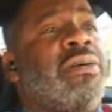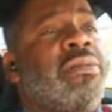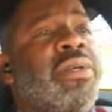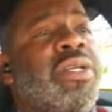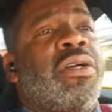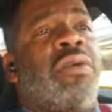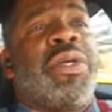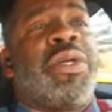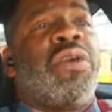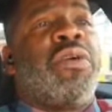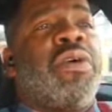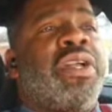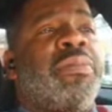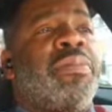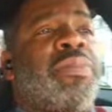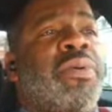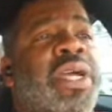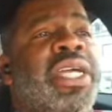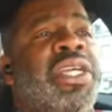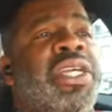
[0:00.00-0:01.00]
You know, we don't want to
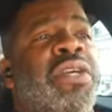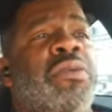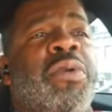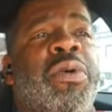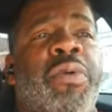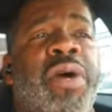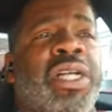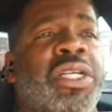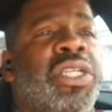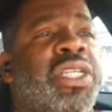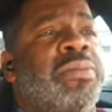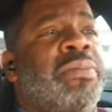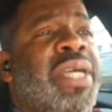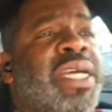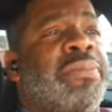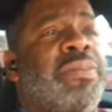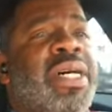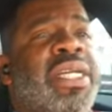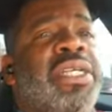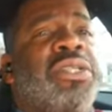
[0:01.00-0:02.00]
break you. We want you to
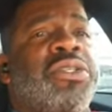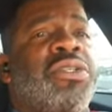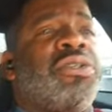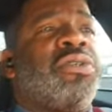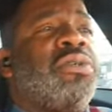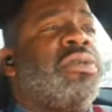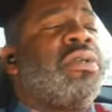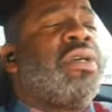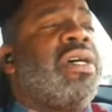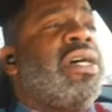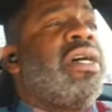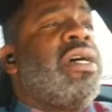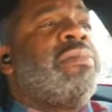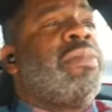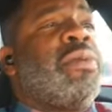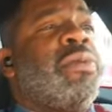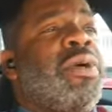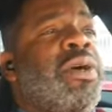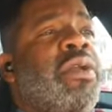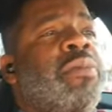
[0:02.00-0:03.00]
make money too,
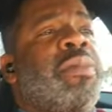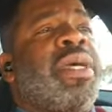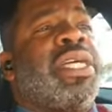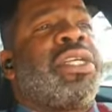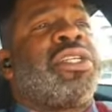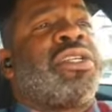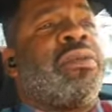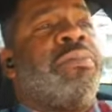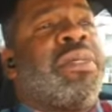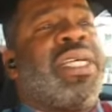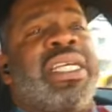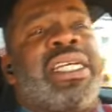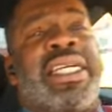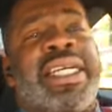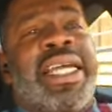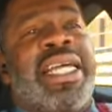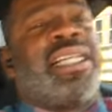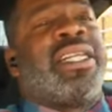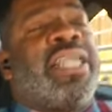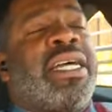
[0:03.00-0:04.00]
but we want to make sure me and
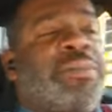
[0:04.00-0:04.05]
Kaylin,